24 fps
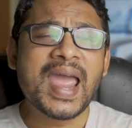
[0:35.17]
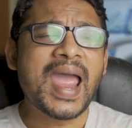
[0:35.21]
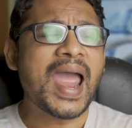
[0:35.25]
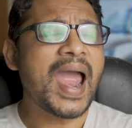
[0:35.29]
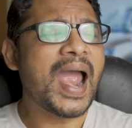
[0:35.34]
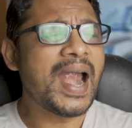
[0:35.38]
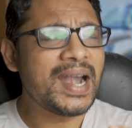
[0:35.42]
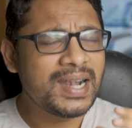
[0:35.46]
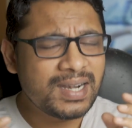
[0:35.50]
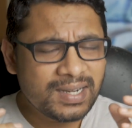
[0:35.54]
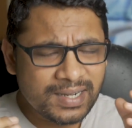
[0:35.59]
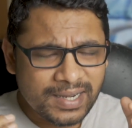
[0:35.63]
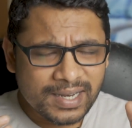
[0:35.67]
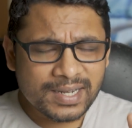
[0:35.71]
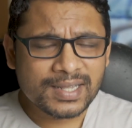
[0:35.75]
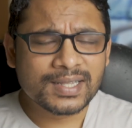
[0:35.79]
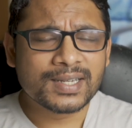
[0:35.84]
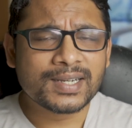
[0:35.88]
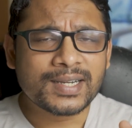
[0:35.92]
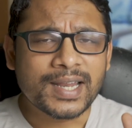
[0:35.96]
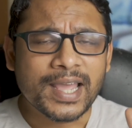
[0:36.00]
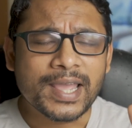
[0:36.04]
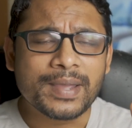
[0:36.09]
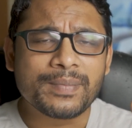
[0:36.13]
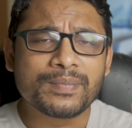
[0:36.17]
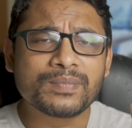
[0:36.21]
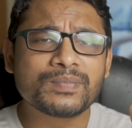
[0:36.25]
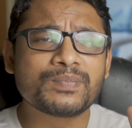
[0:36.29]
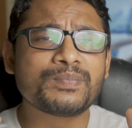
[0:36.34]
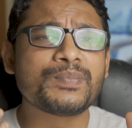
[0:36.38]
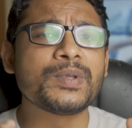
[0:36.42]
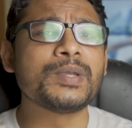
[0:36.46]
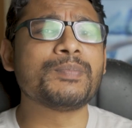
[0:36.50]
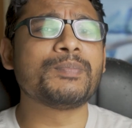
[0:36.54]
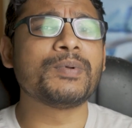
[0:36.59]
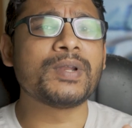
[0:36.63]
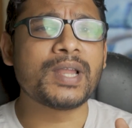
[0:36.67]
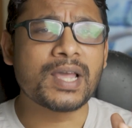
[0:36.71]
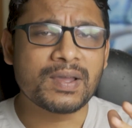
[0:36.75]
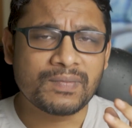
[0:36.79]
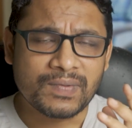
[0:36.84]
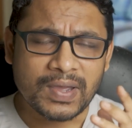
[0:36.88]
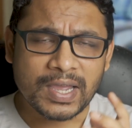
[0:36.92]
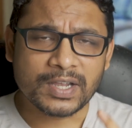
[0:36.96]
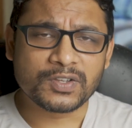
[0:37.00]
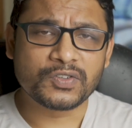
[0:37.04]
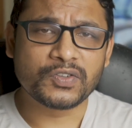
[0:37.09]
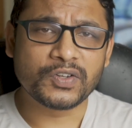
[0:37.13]
and till the time people
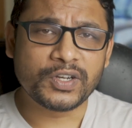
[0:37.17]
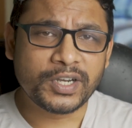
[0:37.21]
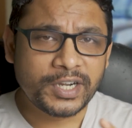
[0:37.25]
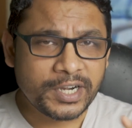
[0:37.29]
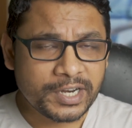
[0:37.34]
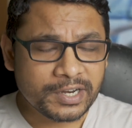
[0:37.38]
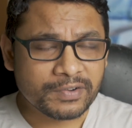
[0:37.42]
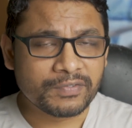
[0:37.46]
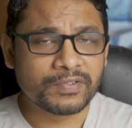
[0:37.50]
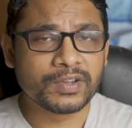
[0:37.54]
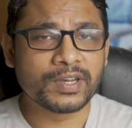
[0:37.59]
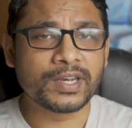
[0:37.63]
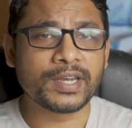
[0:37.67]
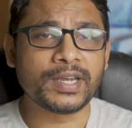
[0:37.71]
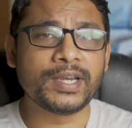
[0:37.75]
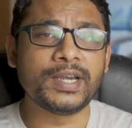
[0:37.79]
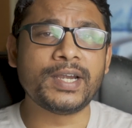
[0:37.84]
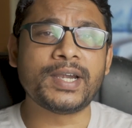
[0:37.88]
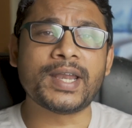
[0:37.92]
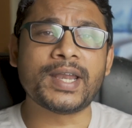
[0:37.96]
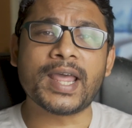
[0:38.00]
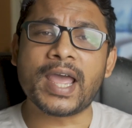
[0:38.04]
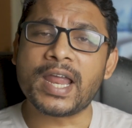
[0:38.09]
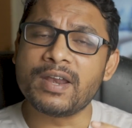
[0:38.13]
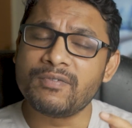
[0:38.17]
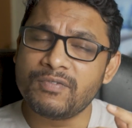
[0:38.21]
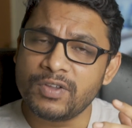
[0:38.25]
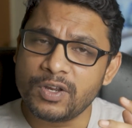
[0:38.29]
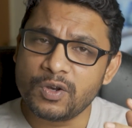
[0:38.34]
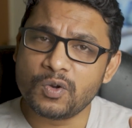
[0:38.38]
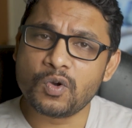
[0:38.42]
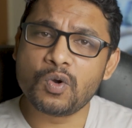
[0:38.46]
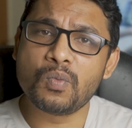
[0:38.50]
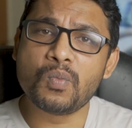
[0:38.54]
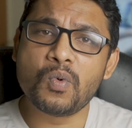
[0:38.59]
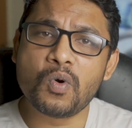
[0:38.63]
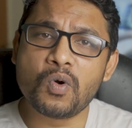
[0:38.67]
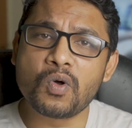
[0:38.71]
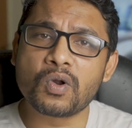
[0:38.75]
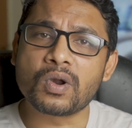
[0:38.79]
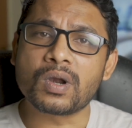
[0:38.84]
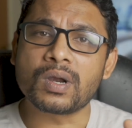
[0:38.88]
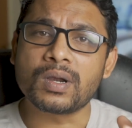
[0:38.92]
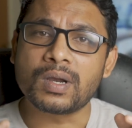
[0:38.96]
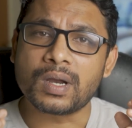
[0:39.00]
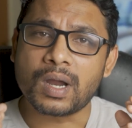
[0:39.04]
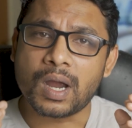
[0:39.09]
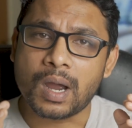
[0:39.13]
have actually driven it and we know
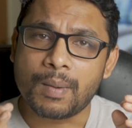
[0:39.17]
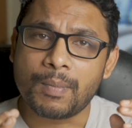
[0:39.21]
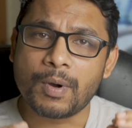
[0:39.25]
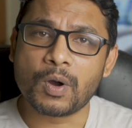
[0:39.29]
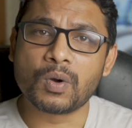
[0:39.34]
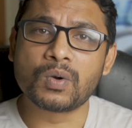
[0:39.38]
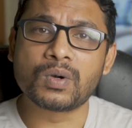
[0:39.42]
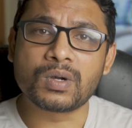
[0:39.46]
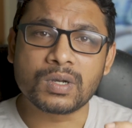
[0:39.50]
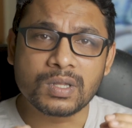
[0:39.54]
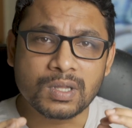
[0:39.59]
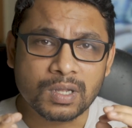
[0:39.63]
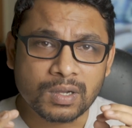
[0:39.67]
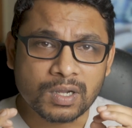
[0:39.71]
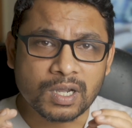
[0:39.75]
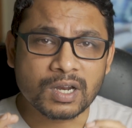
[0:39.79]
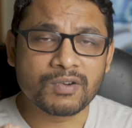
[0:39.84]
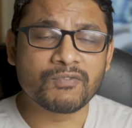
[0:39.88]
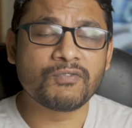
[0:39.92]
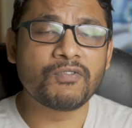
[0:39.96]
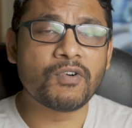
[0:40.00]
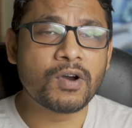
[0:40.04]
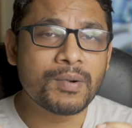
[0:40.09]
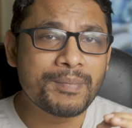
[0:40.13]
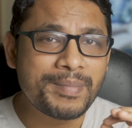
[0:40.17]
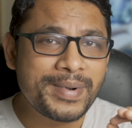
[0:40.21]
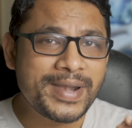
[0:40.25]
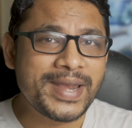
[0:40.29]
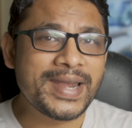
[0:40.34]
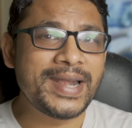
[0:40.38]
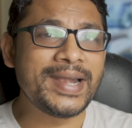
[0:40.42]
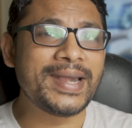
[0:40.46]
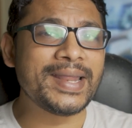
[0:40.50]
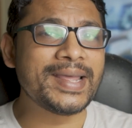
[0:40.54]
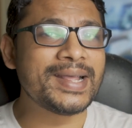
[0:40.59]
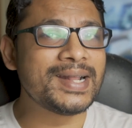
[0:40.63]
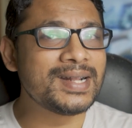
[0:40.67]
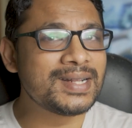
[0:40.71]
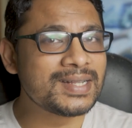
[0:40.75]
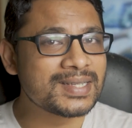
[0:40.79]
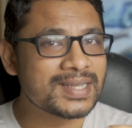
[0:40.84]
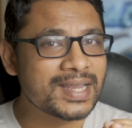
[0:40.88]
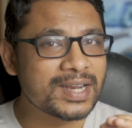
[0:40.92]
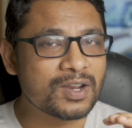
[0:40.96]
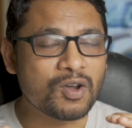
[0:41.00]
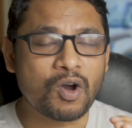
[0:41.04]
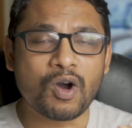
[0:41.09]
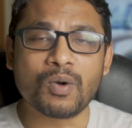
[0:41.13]
more about the confirmed details
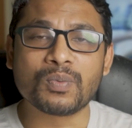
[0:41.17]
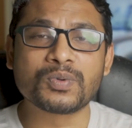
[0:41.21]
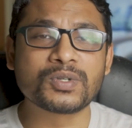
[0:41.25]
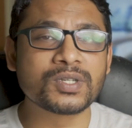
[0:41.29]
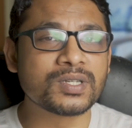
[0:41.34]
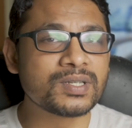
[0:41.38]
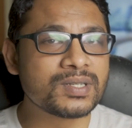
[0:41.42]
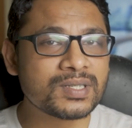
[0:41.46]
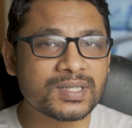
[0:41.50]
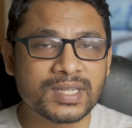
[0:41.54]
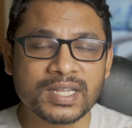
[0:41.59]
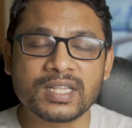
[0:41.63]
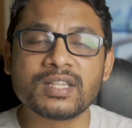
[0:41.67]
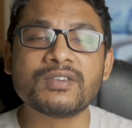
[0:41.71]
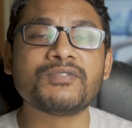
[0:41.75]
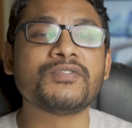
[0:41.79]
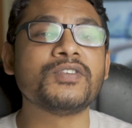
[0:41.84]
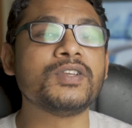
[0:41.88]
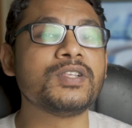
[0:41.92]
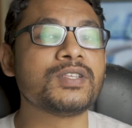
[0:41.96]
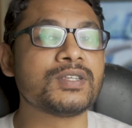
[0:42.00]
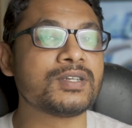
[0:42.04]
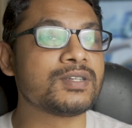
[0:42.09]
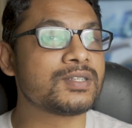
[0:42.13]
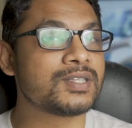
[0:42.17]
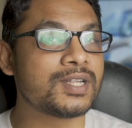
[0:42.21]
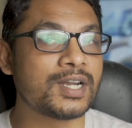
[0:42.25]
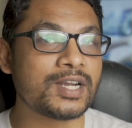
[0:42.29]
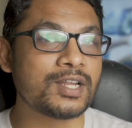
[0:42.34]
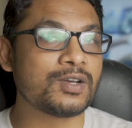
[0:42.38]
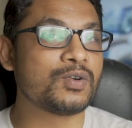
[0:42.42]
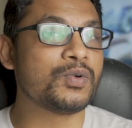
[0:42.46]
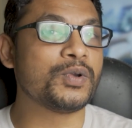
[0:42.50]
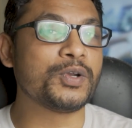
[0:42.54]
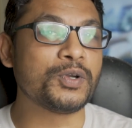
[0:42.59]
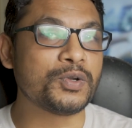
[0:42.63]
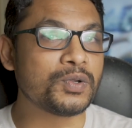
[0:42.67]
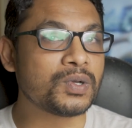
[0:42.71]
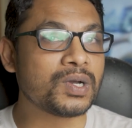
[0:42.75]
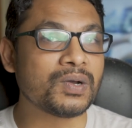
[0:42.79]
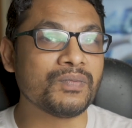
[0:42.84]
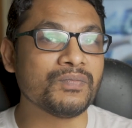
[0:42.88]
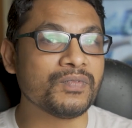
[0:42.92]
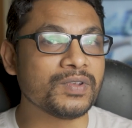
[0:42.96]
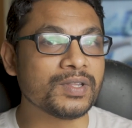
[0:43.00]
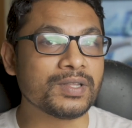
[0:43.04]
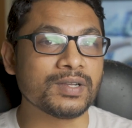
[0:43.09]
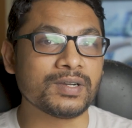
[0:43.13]
and options and the features that are going to
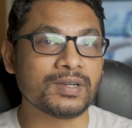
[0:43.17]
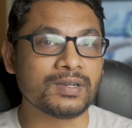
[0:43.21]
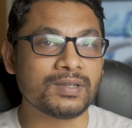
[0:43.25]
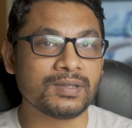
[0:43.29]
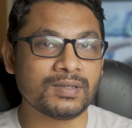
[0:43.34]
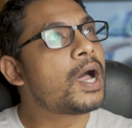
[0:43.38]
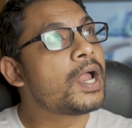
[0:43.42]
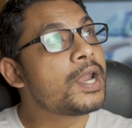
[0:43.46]
come with it.